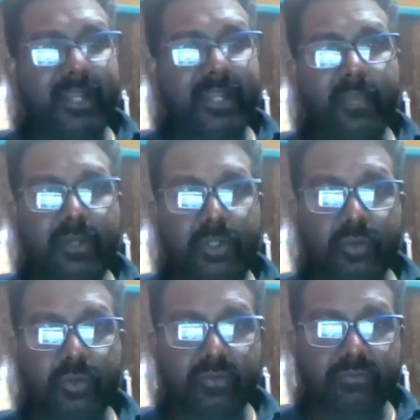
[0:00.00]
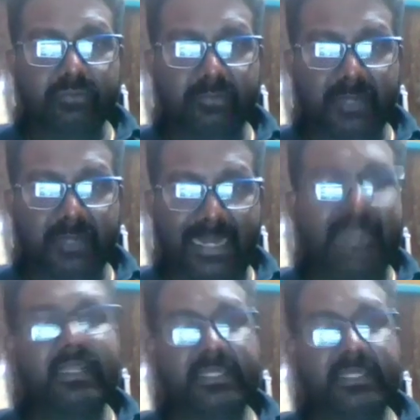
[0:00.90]
able to
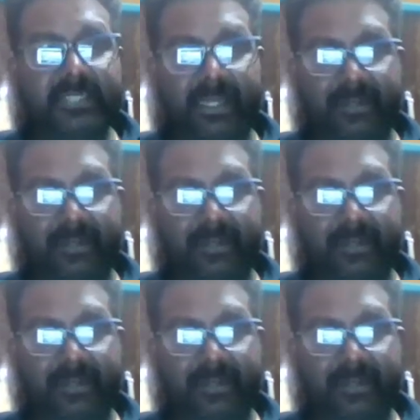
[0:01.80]
handle this child.